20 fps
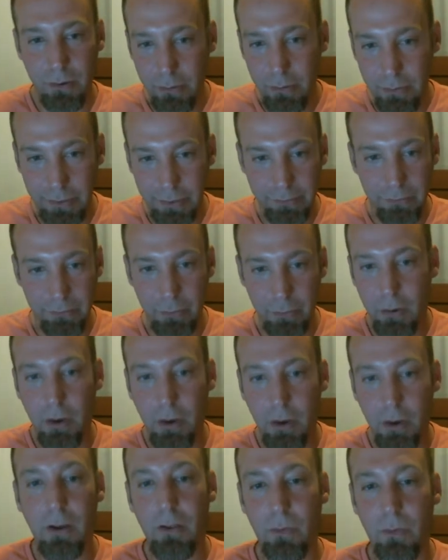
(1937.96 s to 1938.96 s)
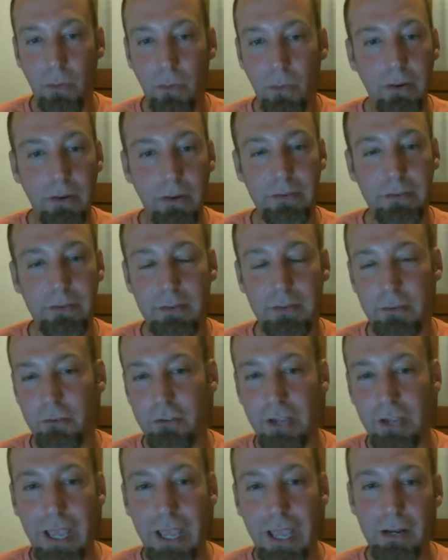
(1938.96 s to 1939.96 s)
click to call or click to
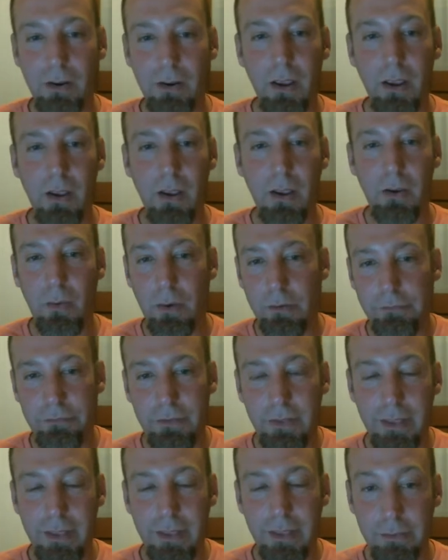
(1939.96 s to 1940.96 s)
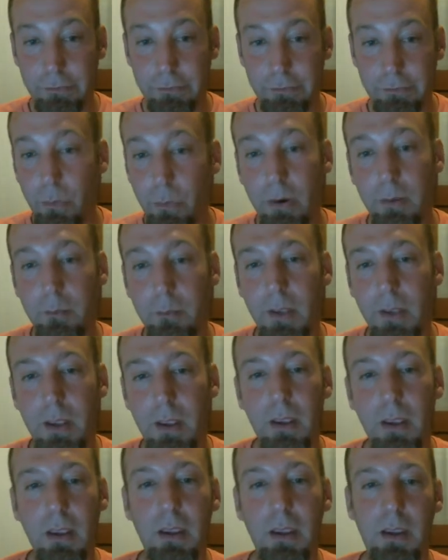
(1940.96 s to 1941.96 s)
chat or fill out the form.
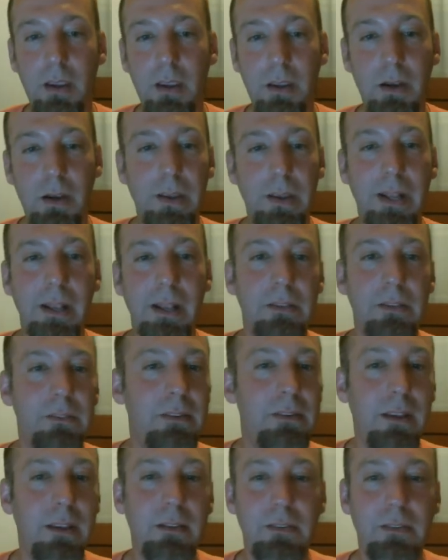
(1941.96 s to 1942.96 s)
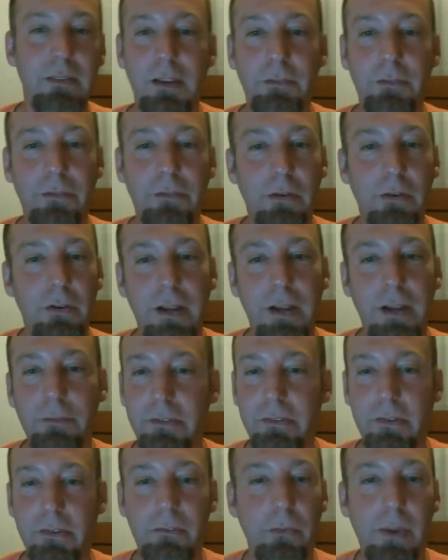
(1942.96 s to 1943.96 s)
And it's different on
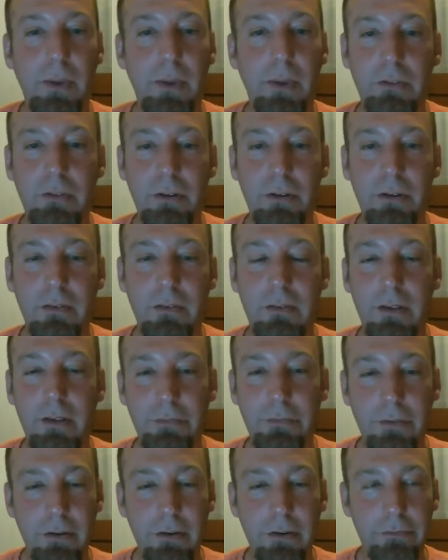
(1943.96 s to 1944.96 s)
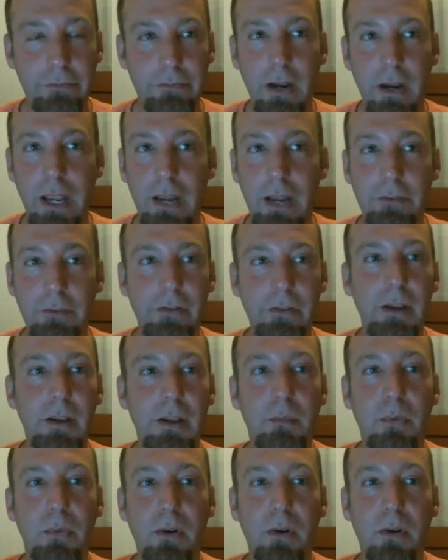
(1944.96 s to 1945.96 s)
every situation. It's different for
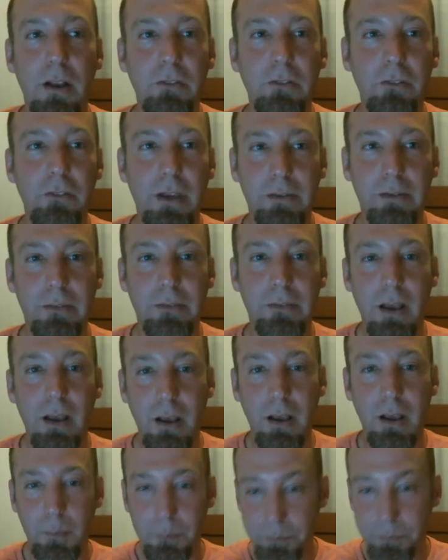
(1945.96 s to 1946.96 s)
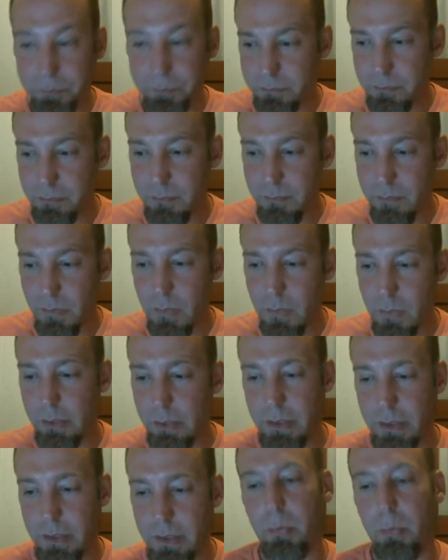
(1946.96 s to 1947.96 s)
every project.
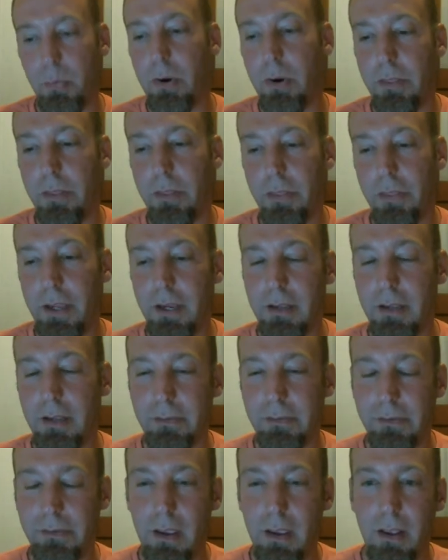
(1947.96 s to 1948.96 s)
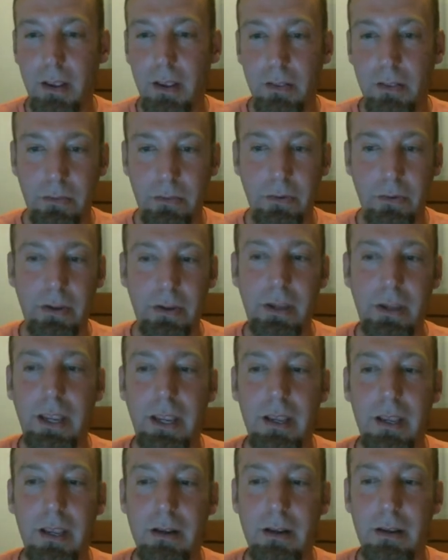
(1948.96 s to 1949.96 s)
The important thing is
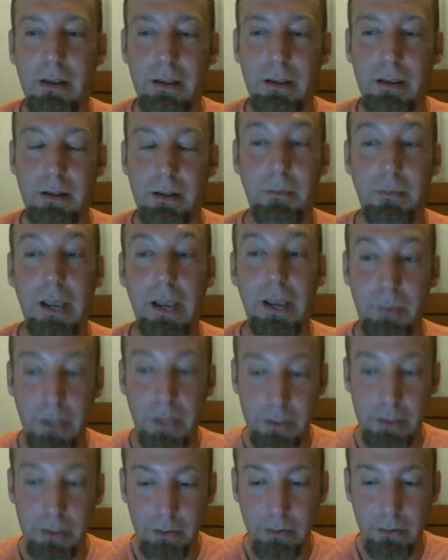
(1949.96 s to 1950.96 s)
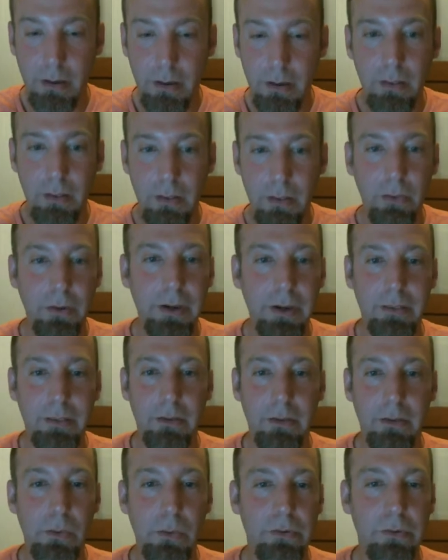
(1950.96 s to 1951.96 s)
looking at, in my opinion, looking
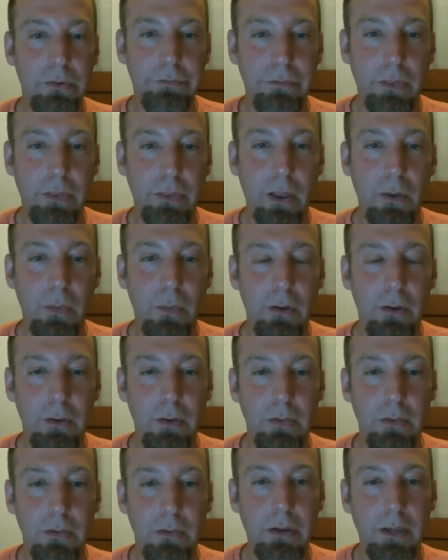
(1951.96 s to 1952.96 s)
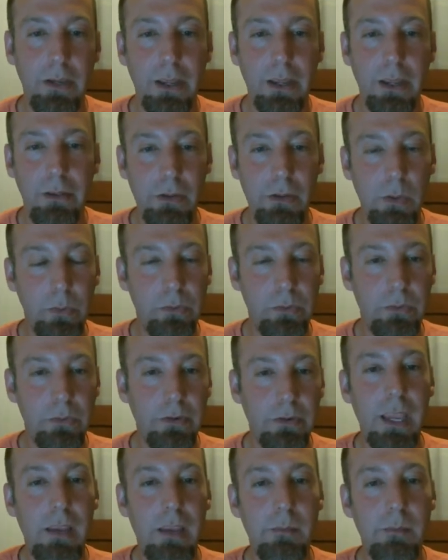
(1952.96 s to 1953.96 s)
at the user flow, looking how the user
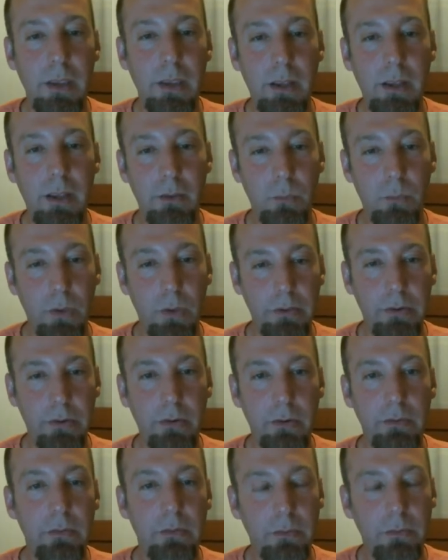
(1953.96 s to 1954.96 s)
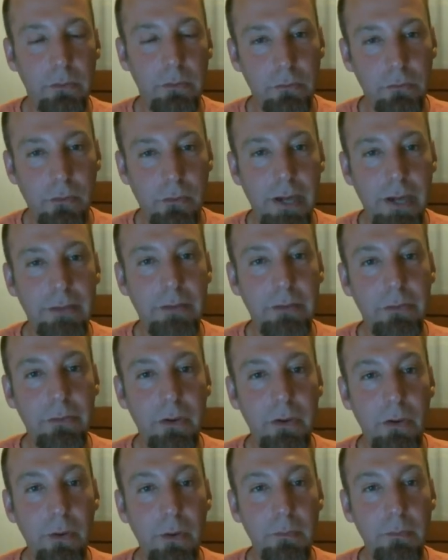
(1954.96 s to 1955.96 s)
came in and what they're trying to
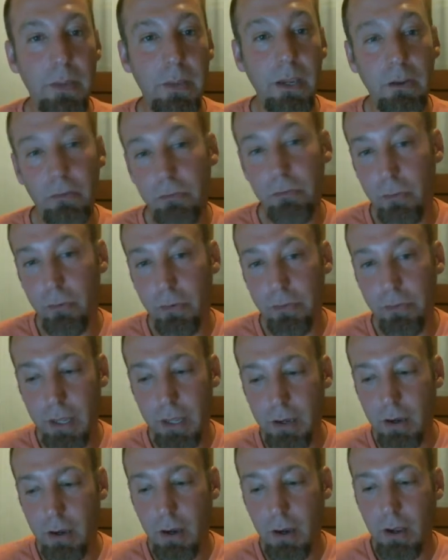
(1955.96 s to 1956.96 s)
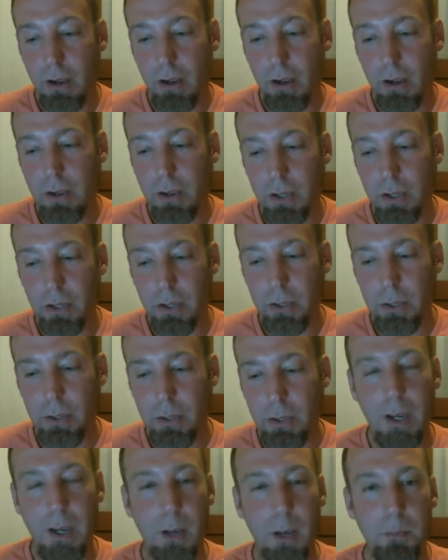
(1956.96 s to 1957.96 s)
do, and making sure that
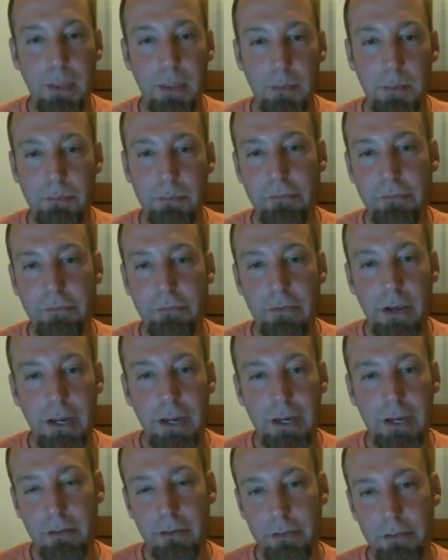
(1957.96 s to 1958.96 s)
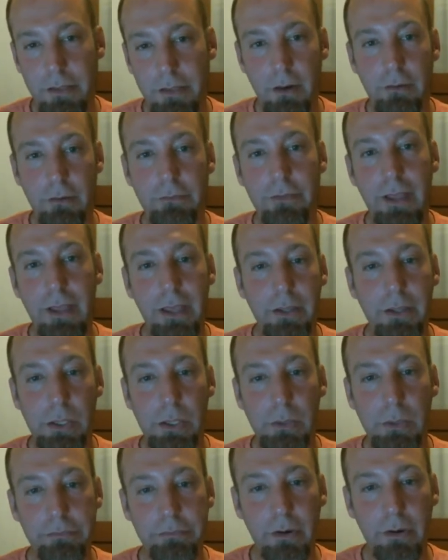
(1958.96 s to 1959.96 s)
you help them find their
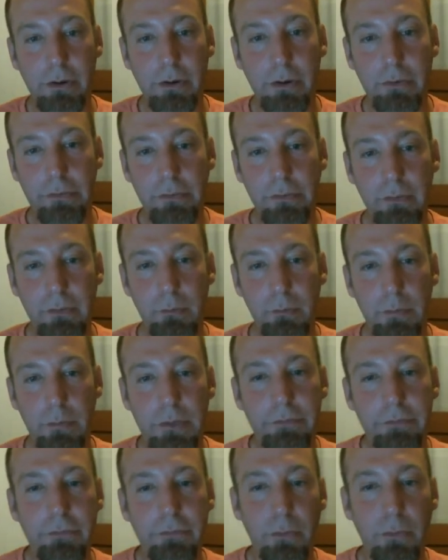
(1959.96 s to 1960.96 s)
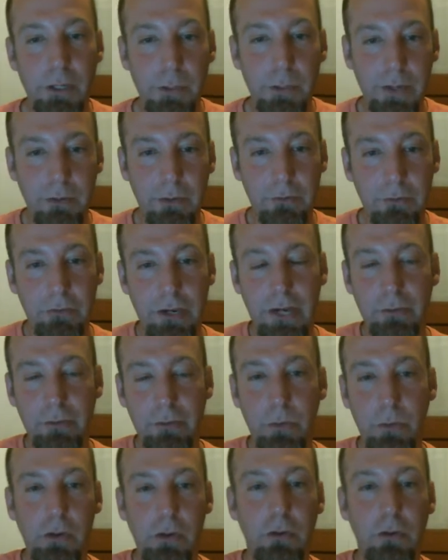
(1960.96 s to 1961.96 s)
value first before you interject
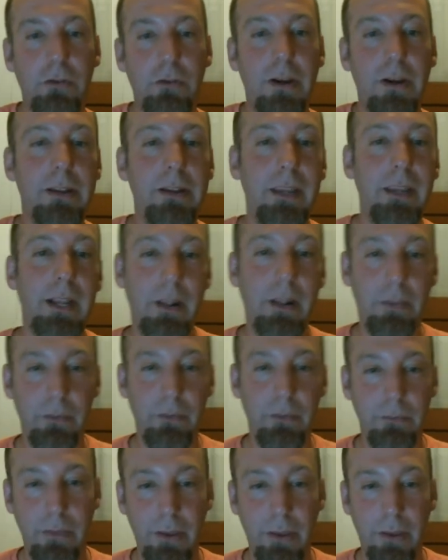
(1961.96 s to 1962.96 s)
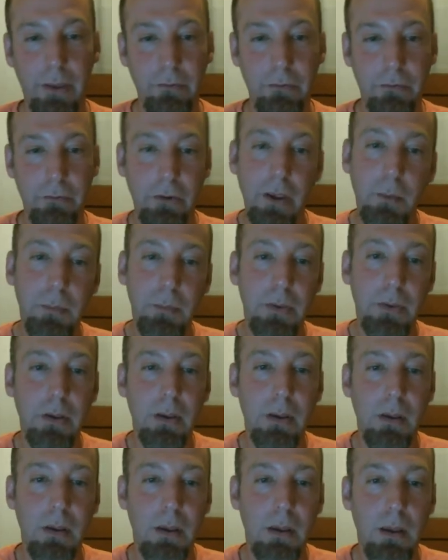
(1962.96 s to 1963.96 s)
what you're trying to get out of the relationship.
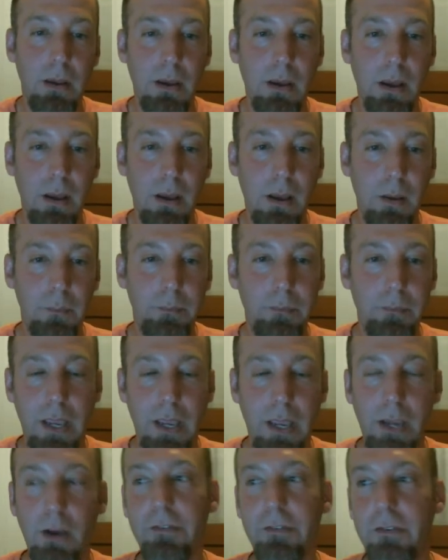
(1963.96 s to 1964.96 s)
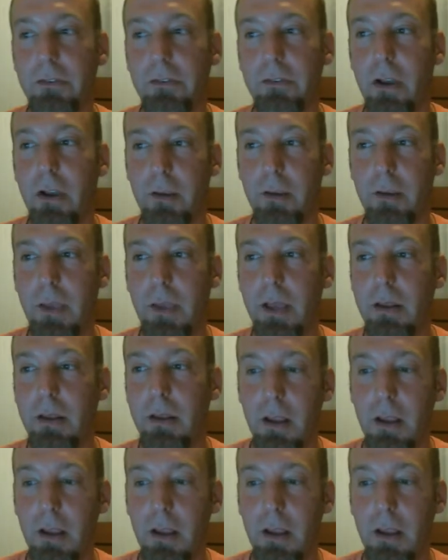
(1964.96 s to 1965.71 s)
I often talk about